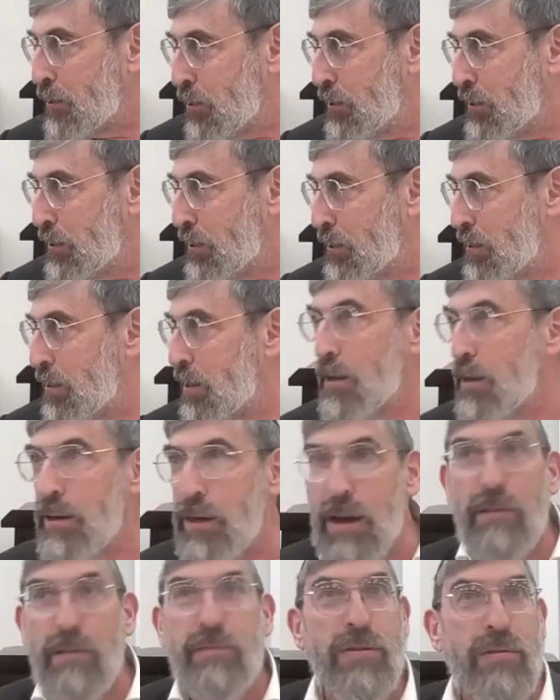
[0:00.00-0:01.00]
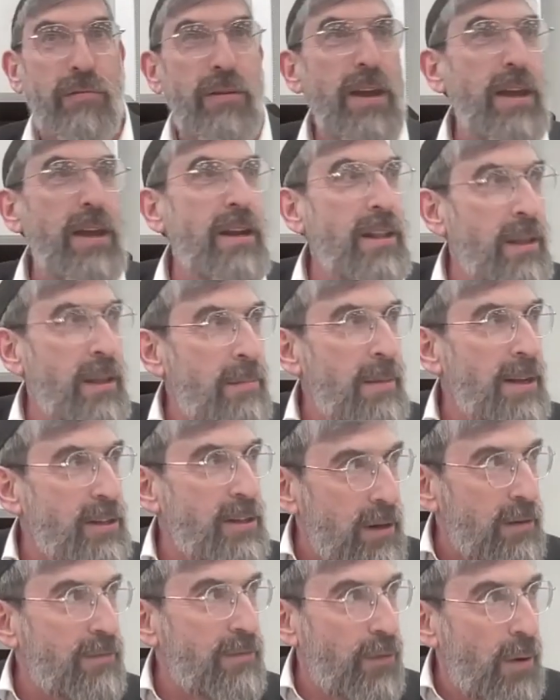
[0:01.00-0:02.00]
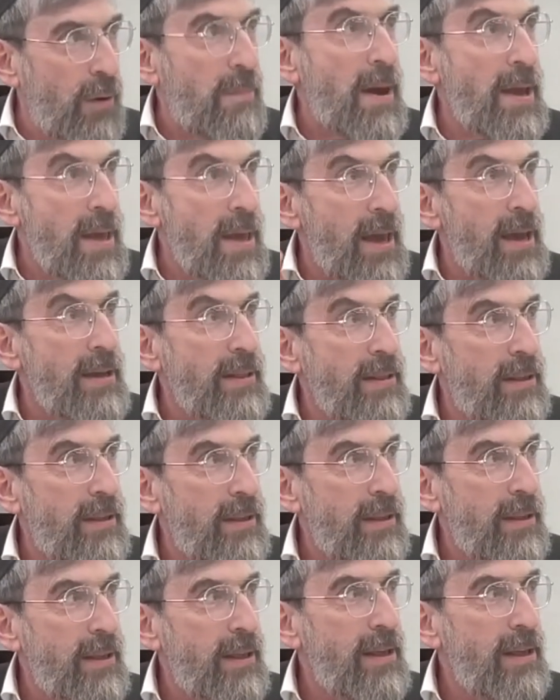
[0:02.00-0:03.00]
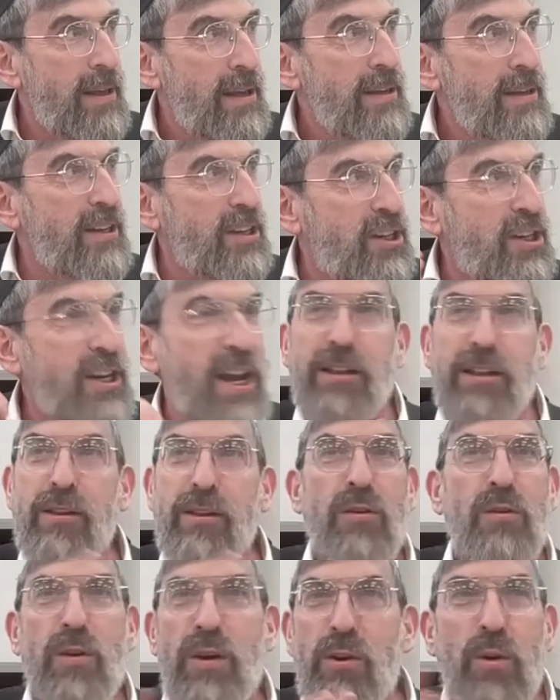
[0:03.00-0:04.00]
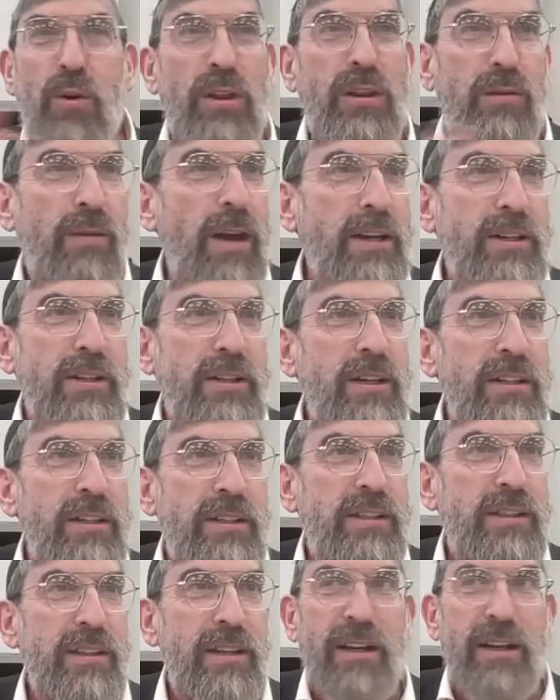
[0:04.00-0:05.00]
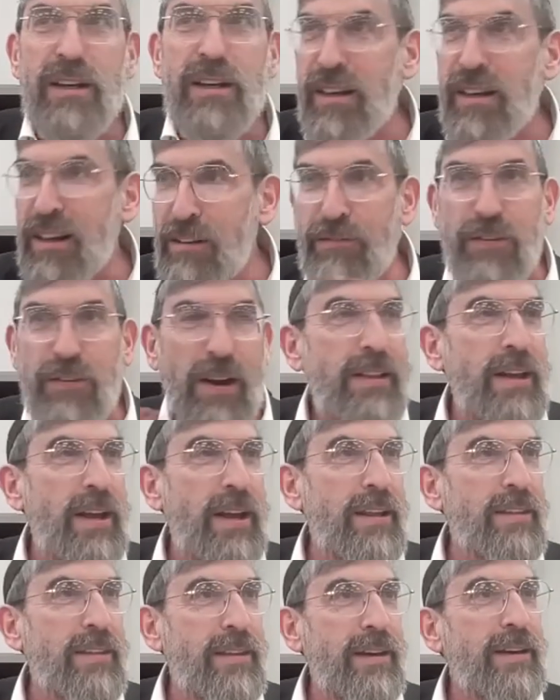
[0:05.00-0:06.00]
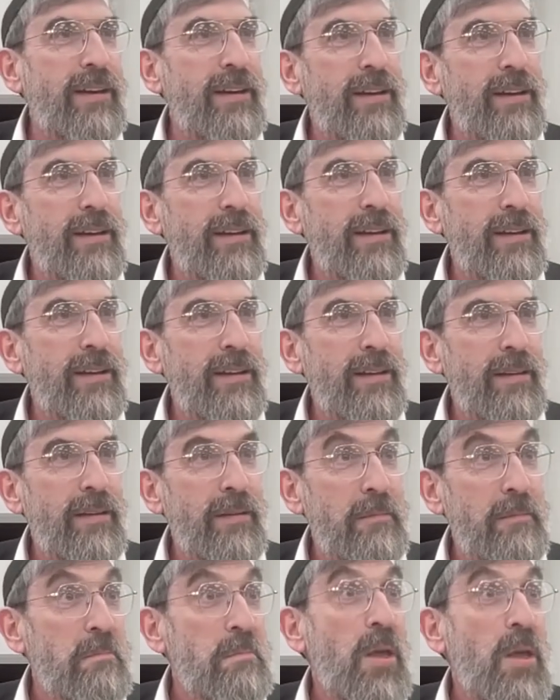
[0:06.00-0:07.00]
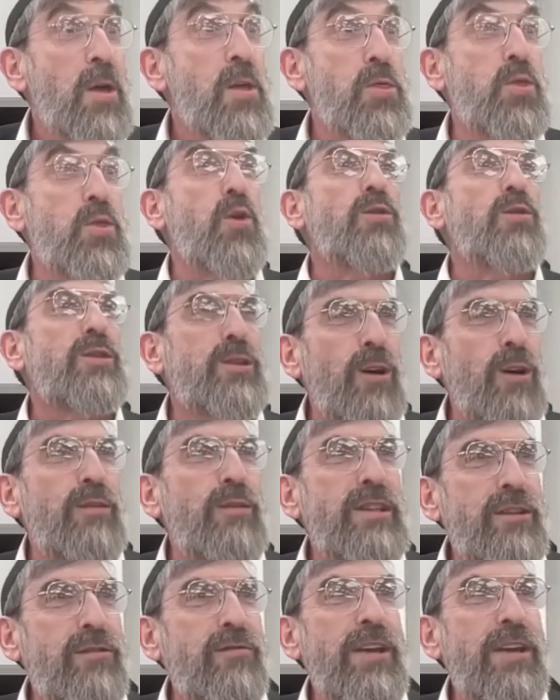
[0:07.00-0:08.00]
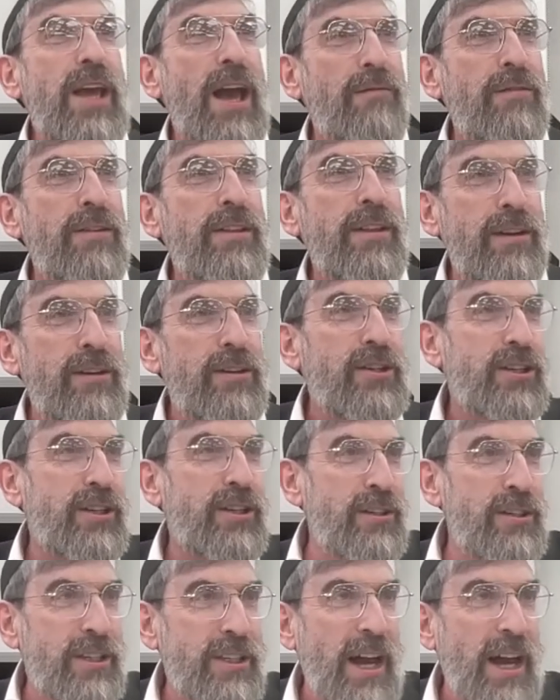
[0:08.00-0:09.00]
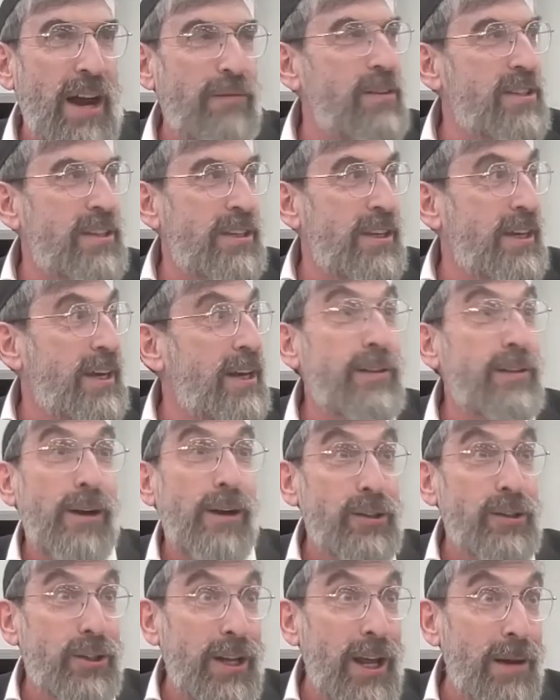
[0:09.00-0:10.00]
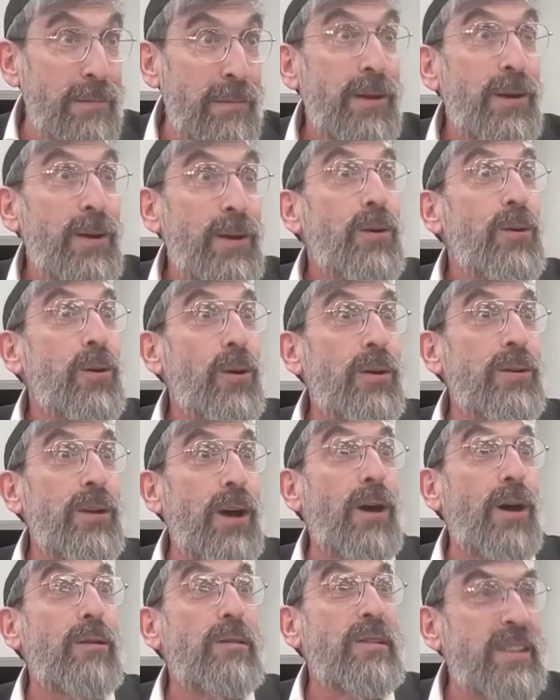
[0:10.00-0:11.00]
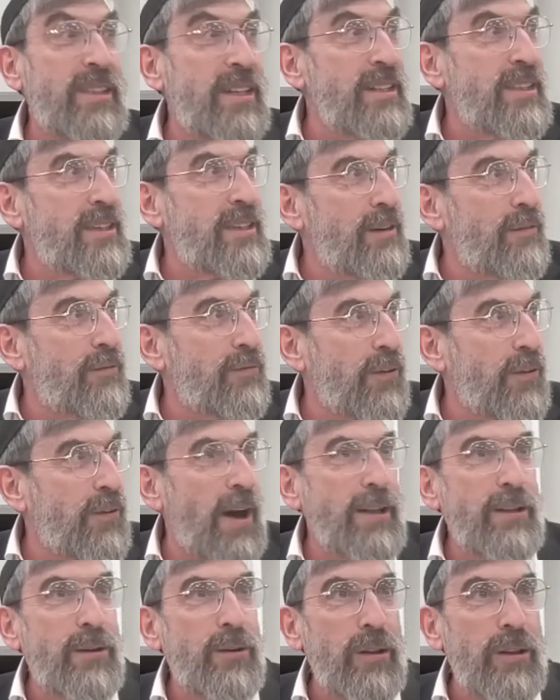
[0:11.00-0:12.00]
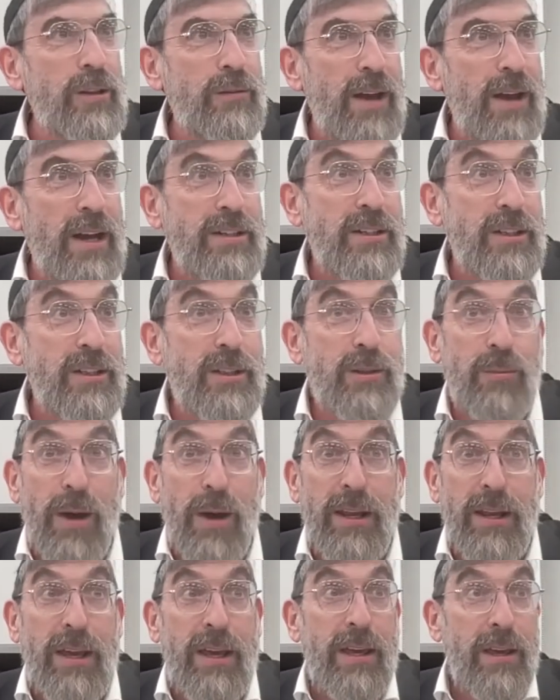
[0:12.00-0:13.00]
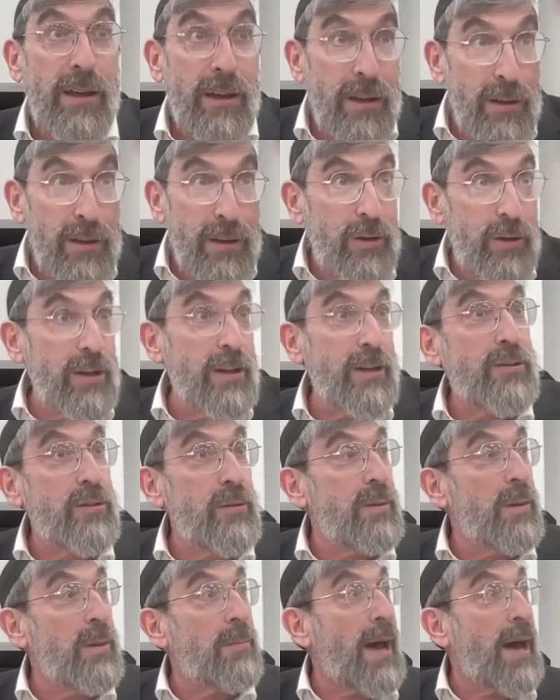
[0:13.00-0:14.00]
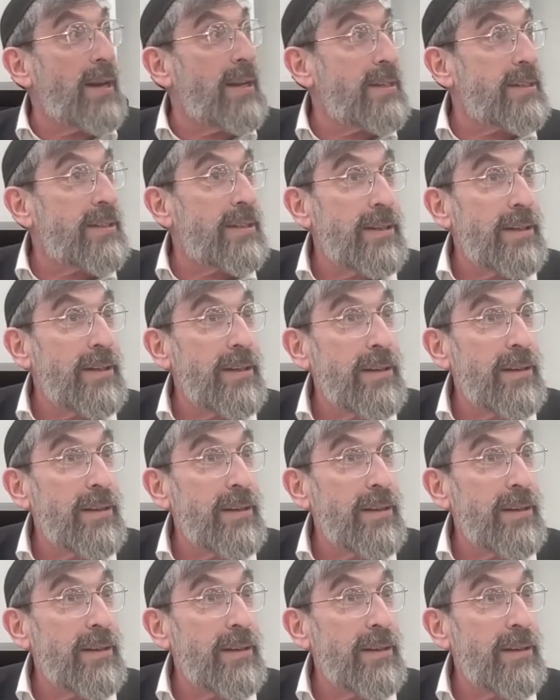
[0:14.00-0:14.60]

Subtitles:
Good. You have three in a dimension of 4x8. You check in all directions. You didn't find anything. Those three have a dinner shunas chavis and you can't touch them. Or no, since you didn't find in all directions 20, you can exhume the bodies.